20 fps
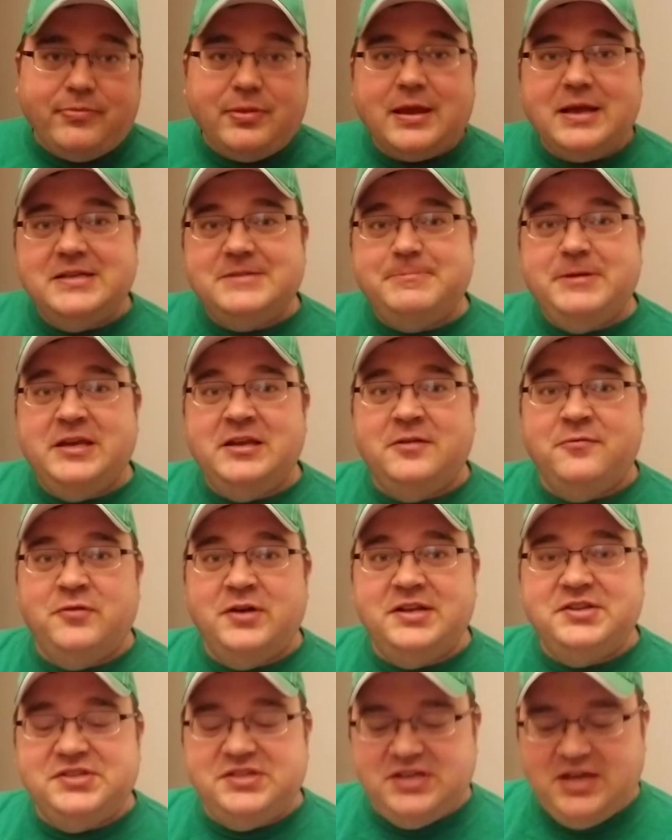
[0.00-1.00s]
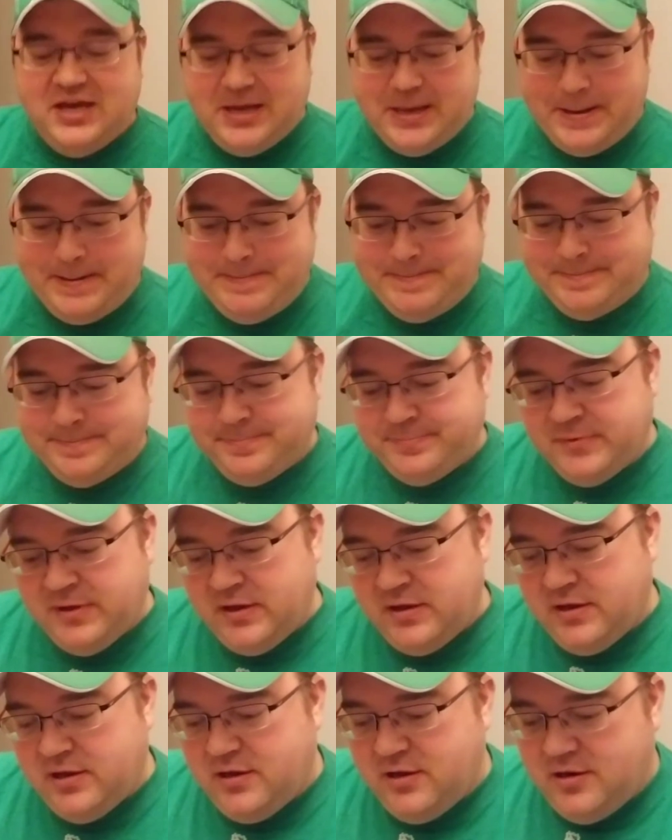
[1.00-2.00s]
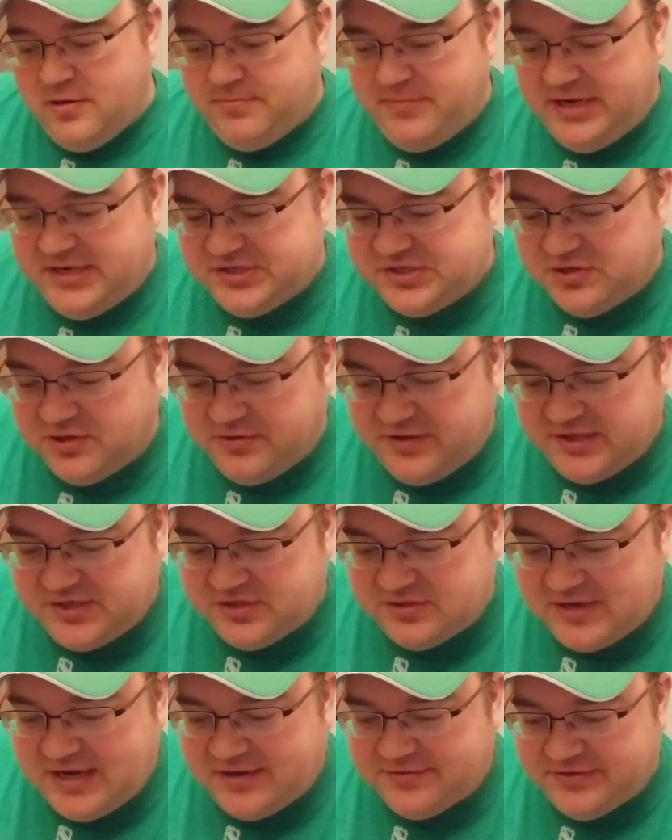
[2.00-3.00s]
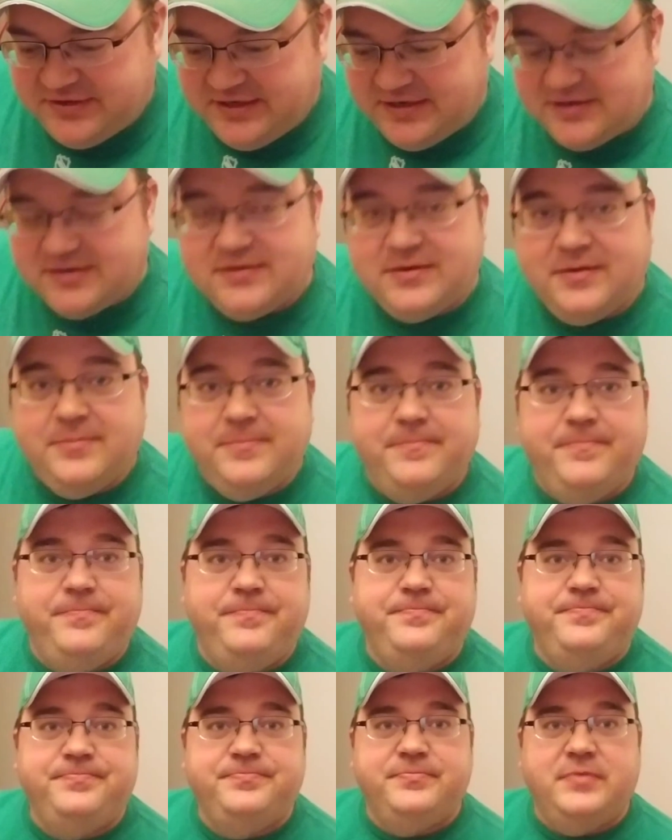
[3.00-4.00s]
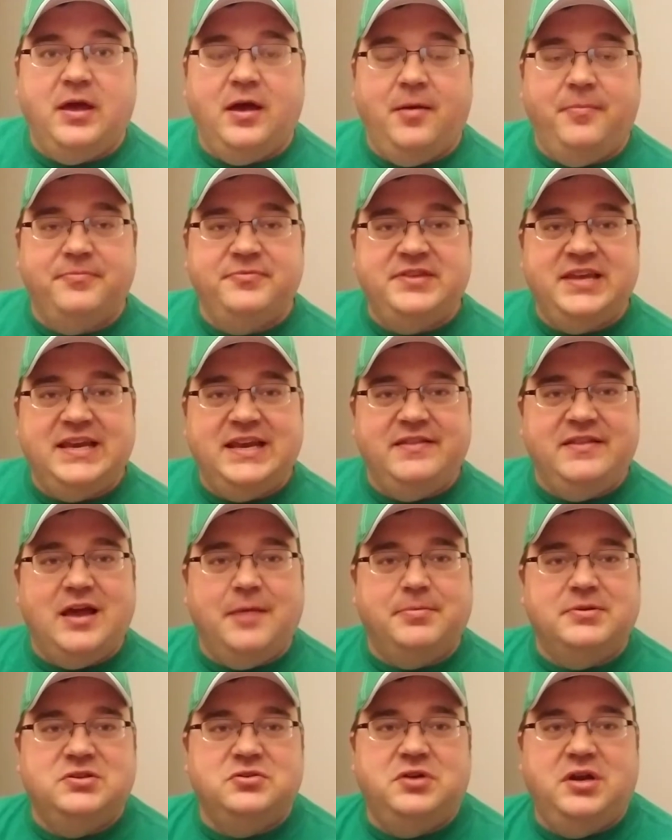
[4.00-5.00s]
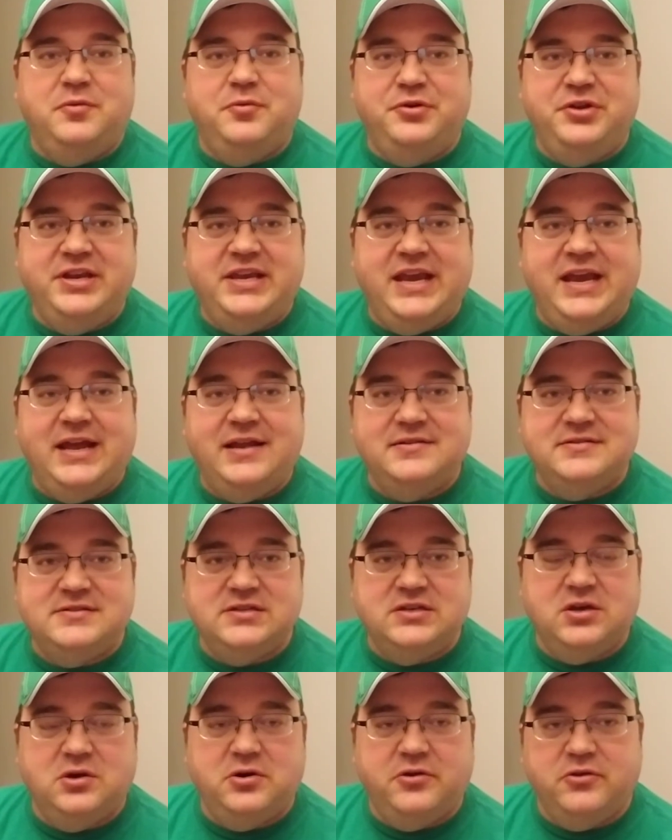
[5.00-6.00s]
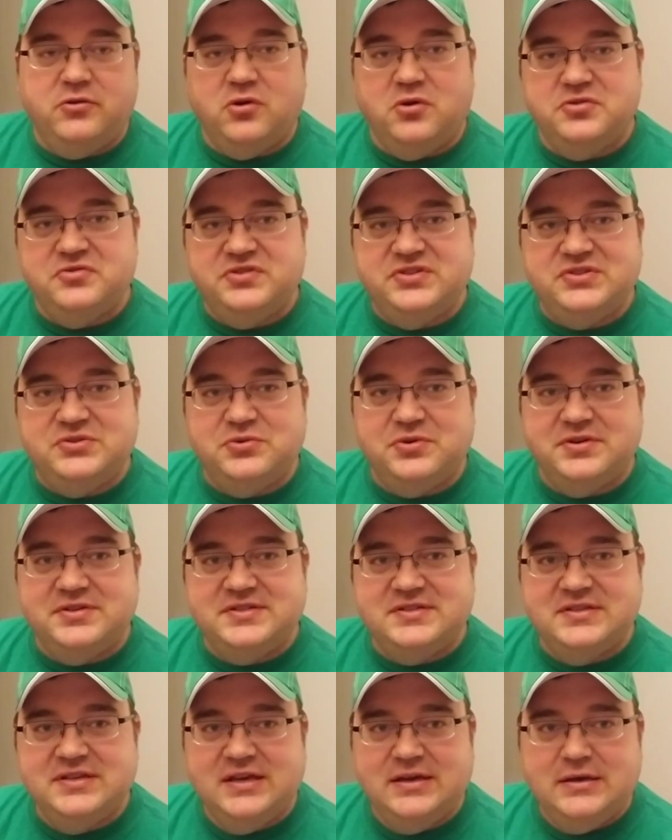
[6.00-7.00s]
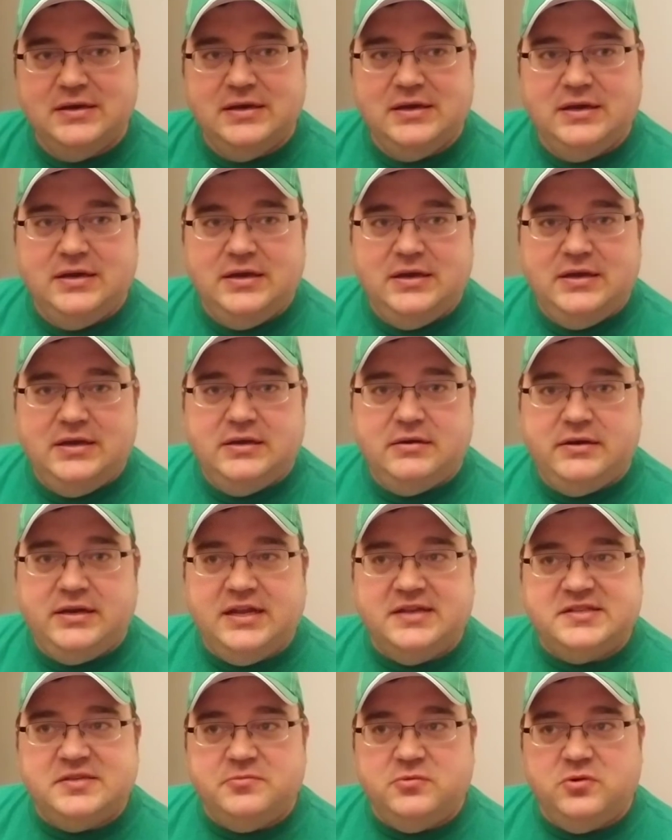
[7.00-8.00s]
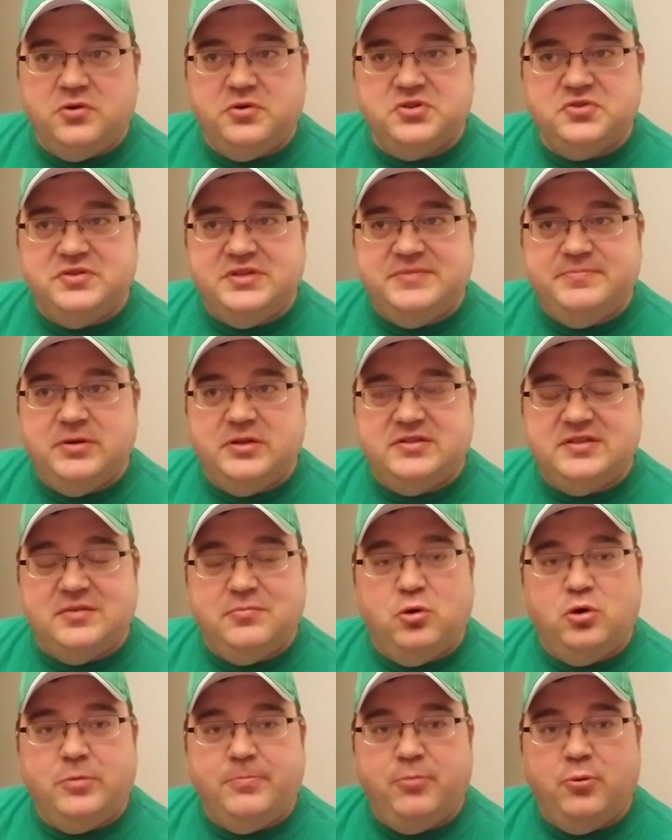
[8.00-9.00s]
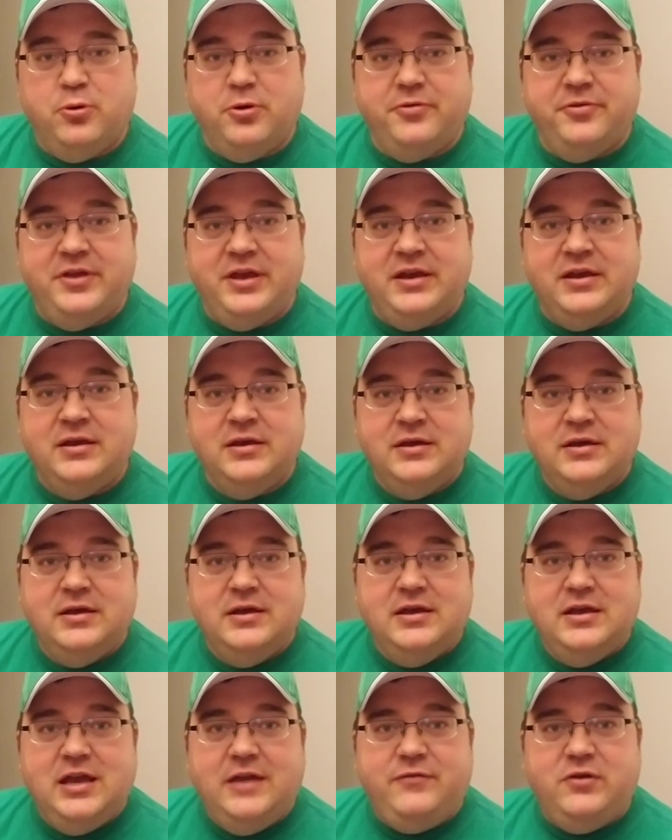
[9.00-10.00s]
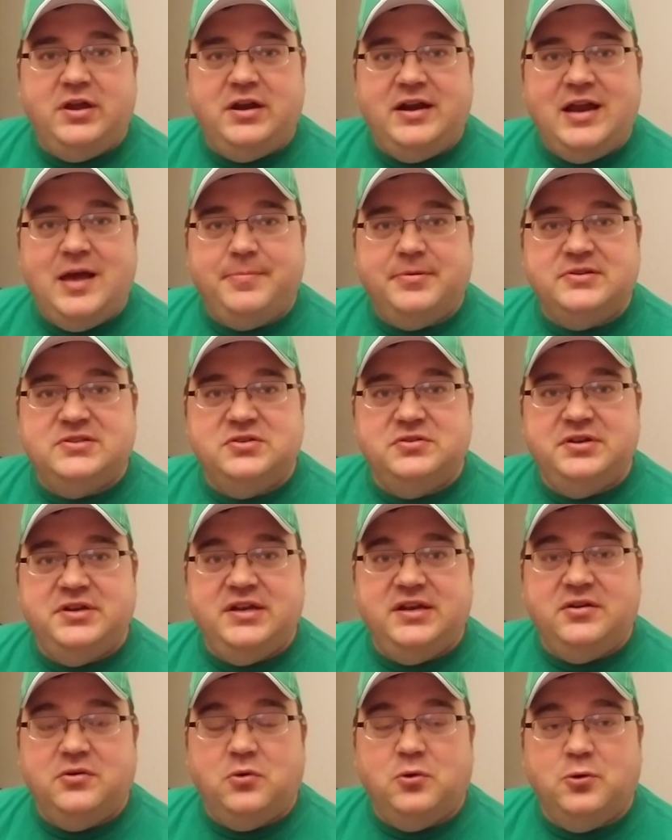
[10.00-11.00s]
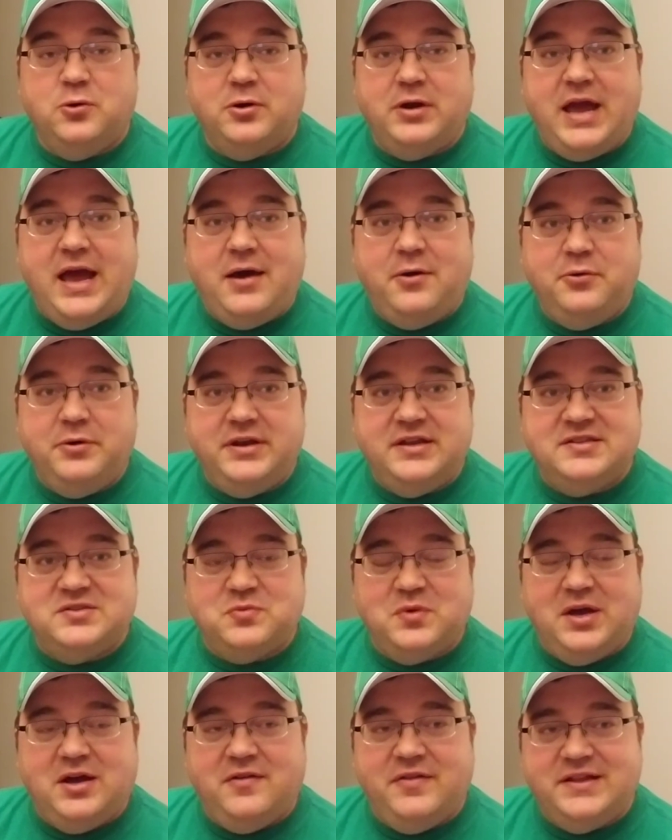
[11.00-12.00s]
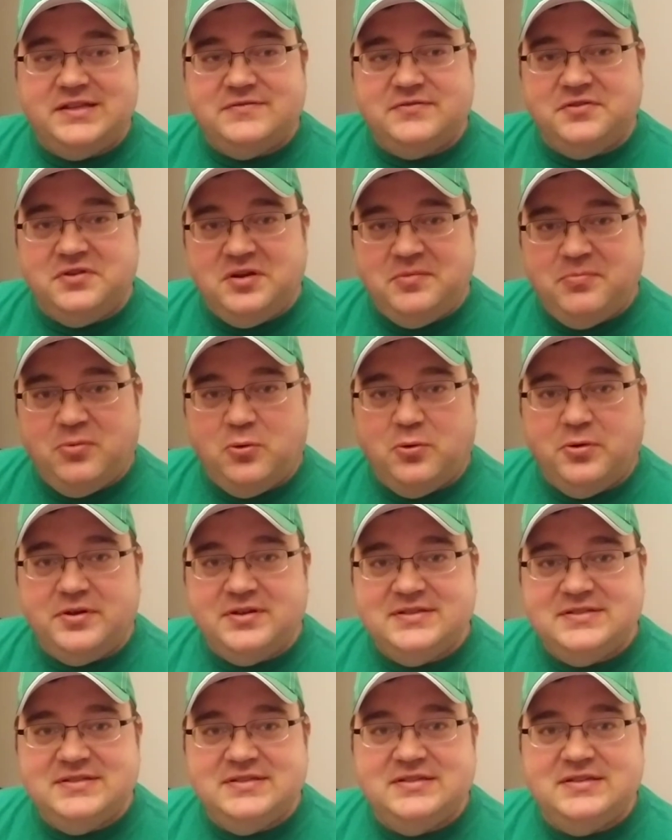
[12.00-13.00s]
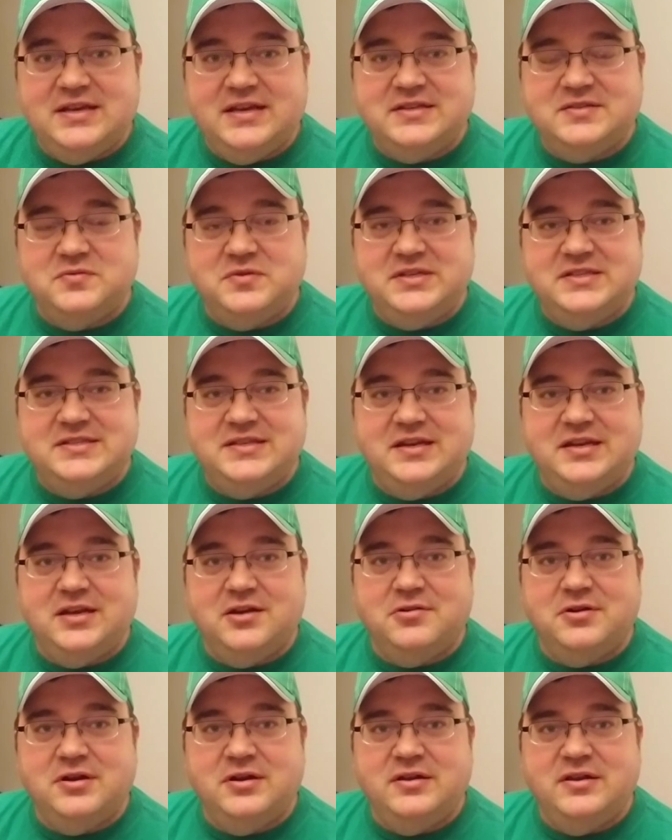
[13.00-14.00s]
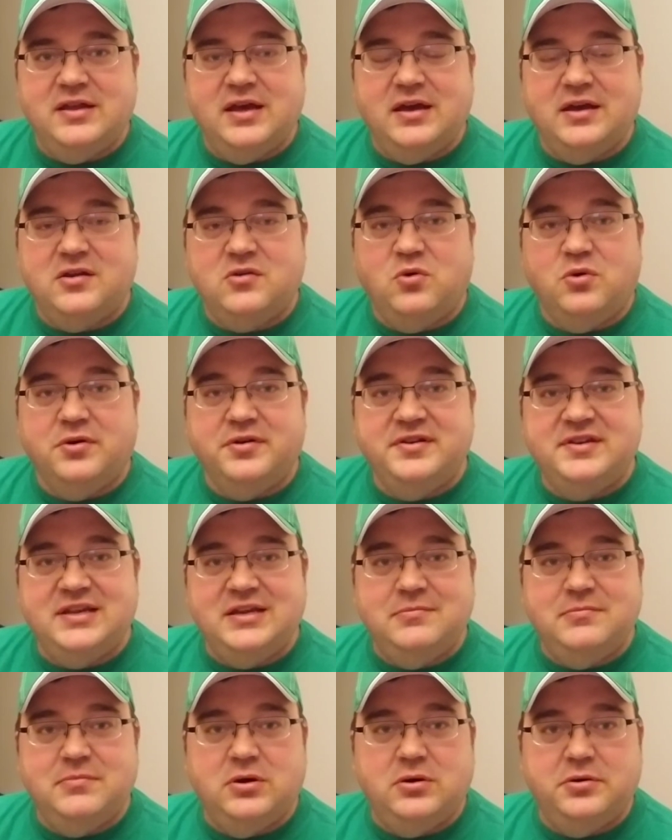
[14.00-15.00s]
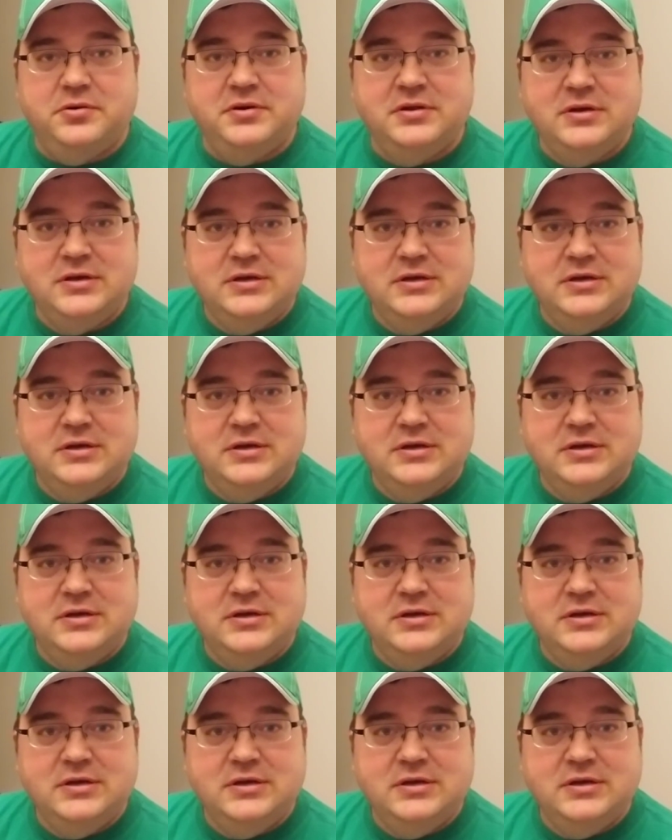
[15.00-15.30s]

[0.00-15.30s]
Speaking of which, make sure that you're out there taking the opportunity when you can to go to the grocery stores, get some groceries, but more importantly, if you get an opportunity to order out as well, that's very important as we sit here in quarantine mode